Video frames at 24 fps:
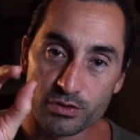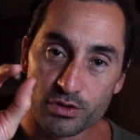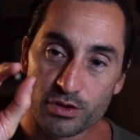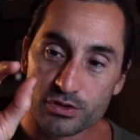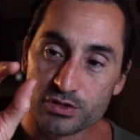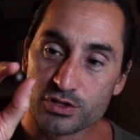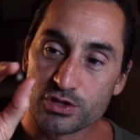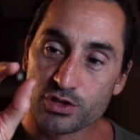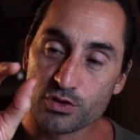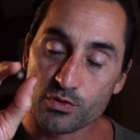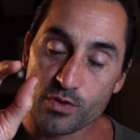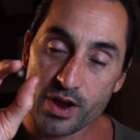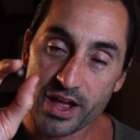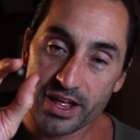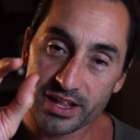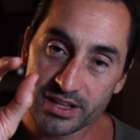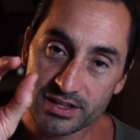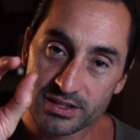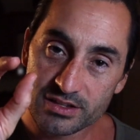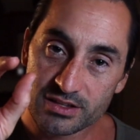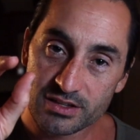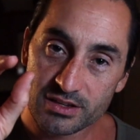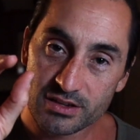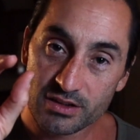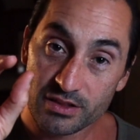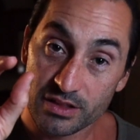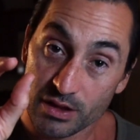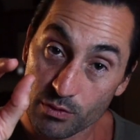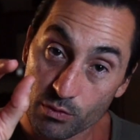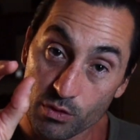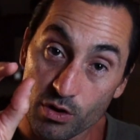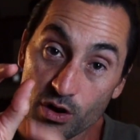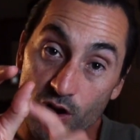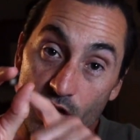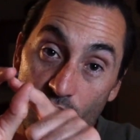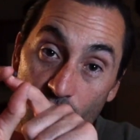Those threads that
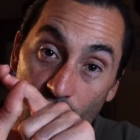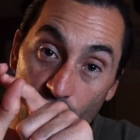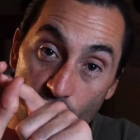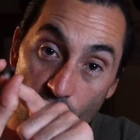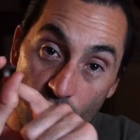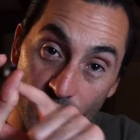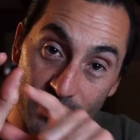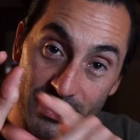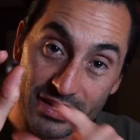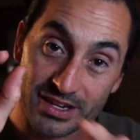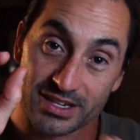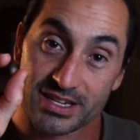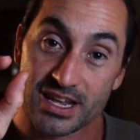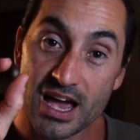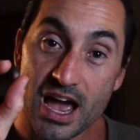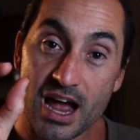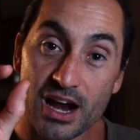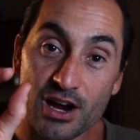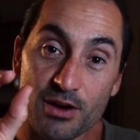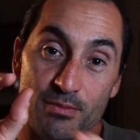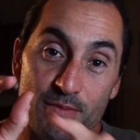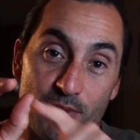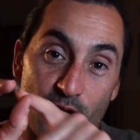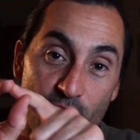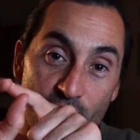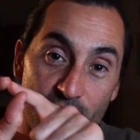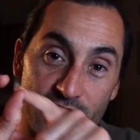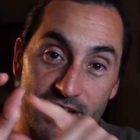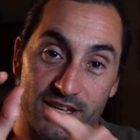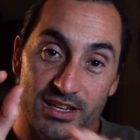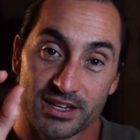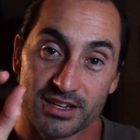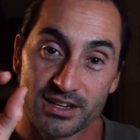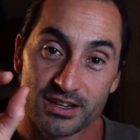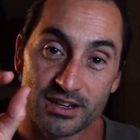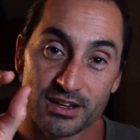were along the entire
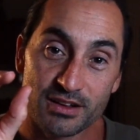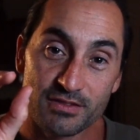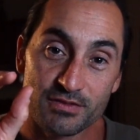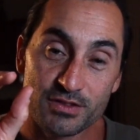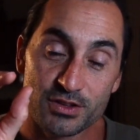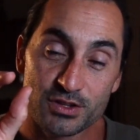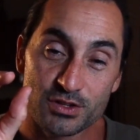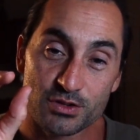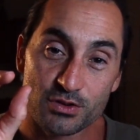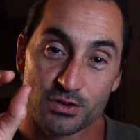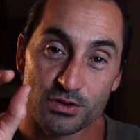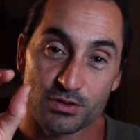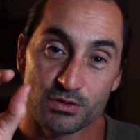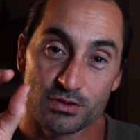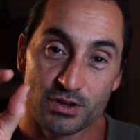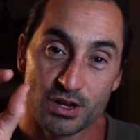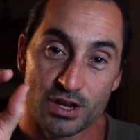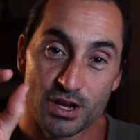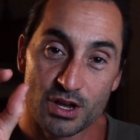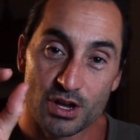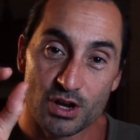body of the screw